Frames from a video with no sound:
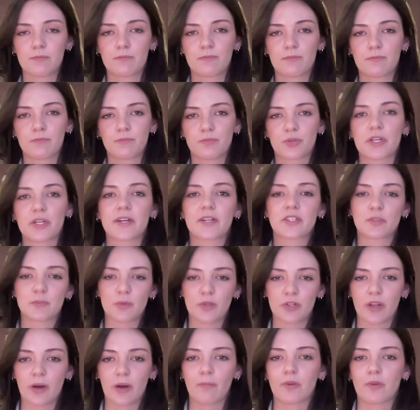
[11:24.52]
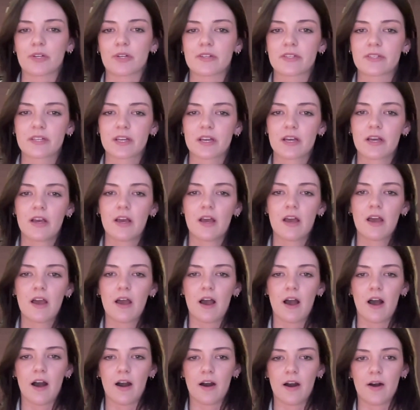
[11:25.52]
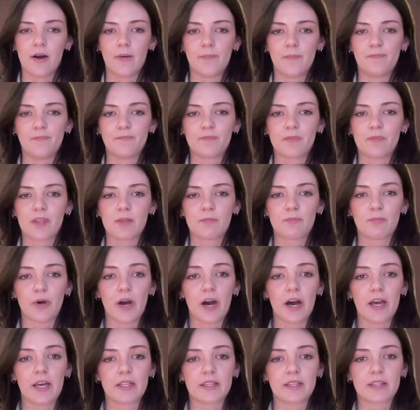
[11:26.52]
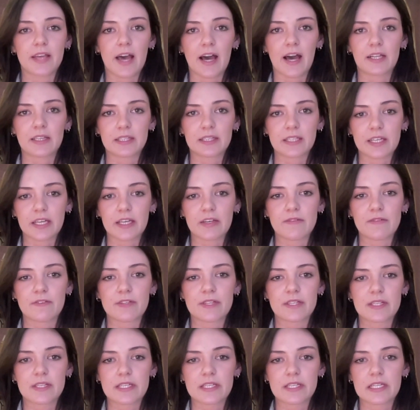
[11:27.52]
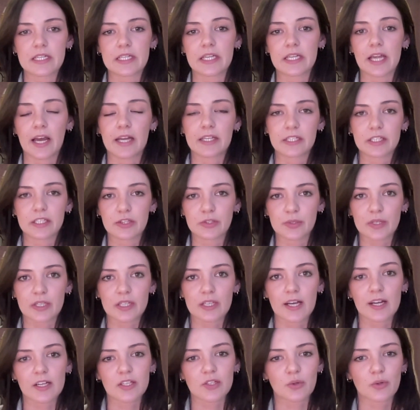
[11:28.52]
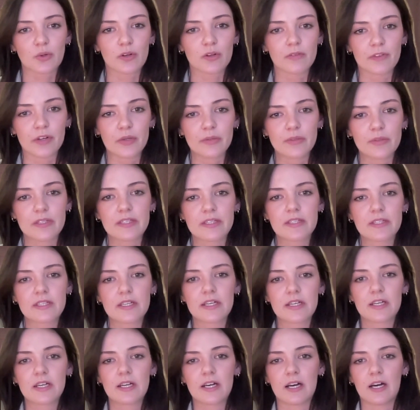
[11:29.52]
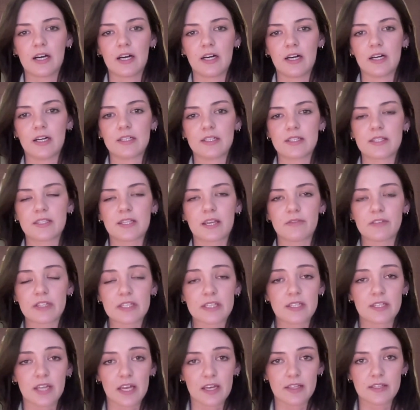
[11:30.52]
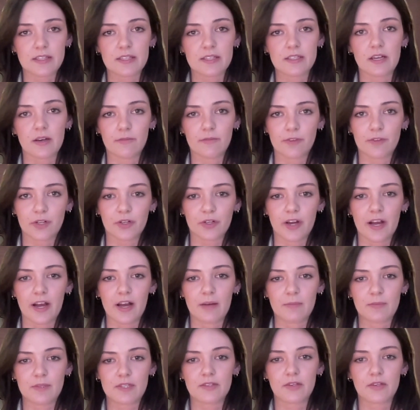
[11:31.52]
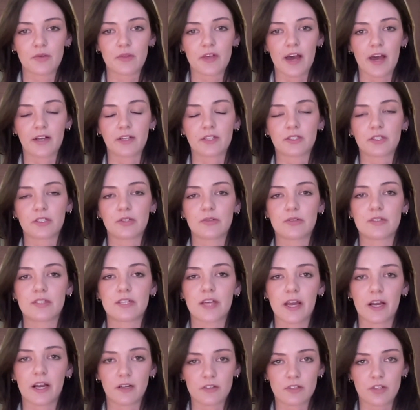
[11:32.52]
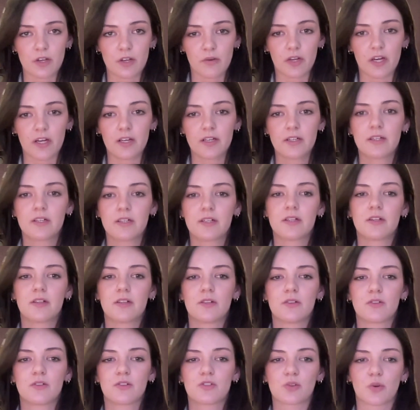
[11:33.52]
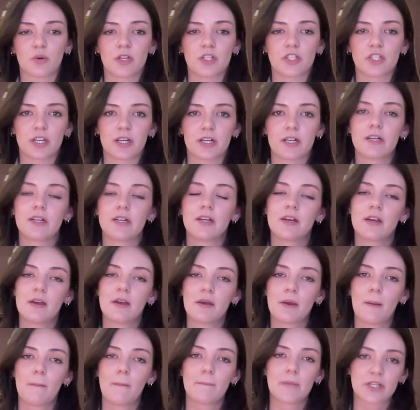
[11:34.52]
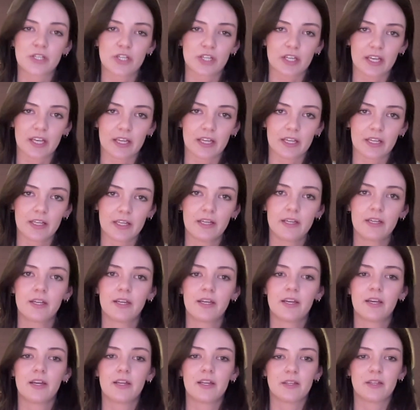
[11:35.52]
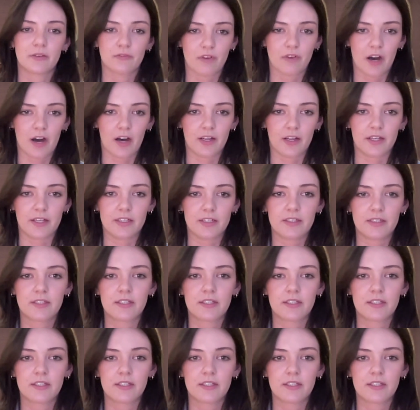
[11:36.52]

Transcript: predictable numbers. But that leaves 93 electoral votes in 7 states up for grabs. So that includes Arizona, Georgia, Michigan, Nevada,